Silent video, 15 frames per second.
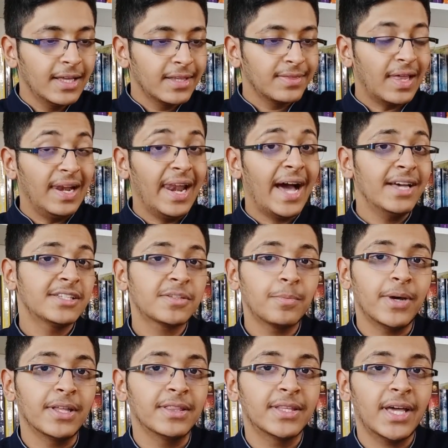The last
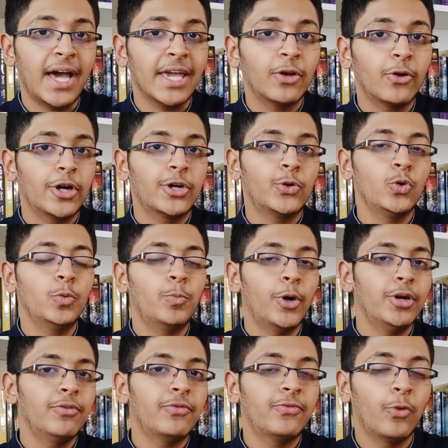month I got
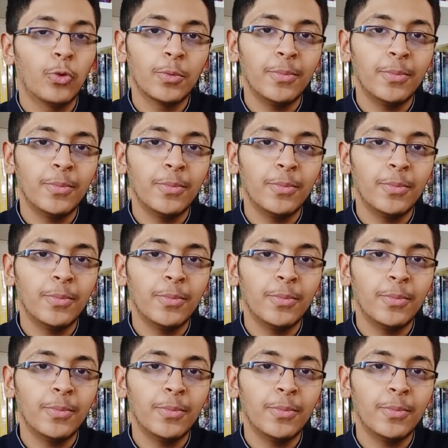2.4